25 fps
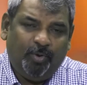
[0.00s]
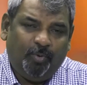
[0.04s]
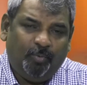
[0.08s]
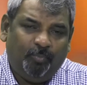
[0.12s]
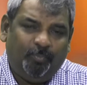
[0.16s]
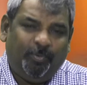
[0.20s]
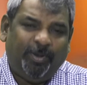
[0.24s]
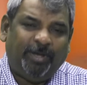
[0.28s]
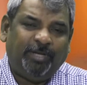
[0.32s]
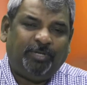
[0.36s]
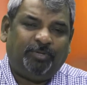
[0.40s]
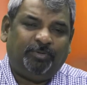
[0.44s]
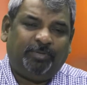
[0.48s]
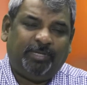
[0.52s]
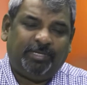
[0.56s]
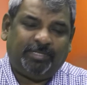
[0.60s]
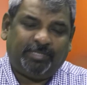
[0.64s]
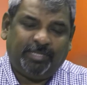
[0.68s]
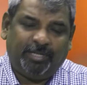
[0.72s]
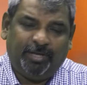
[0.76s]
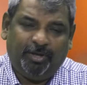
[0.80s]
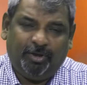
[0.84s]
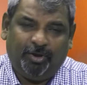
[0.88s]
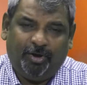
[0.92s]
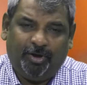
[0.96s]
went to the
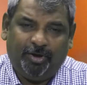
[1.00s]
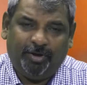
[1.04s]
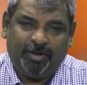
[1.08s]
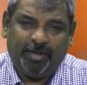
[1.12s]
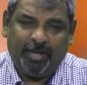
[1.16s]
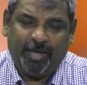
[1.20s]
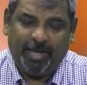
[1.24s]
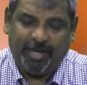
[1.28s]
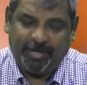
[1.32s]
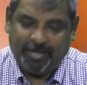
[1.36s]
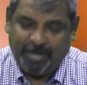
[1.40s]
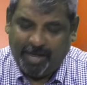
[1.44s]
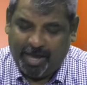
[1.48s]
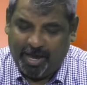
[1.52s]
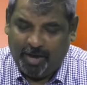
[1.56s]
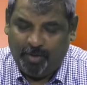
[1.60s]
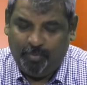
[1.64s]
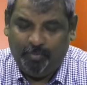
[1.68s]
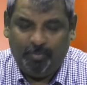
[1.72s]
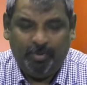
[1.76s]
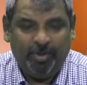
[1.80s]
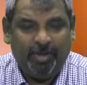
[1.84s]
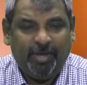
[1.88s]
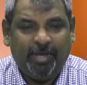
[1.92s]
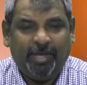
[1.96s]
synagogue and
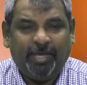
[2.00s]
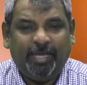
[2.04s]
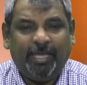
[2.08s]
how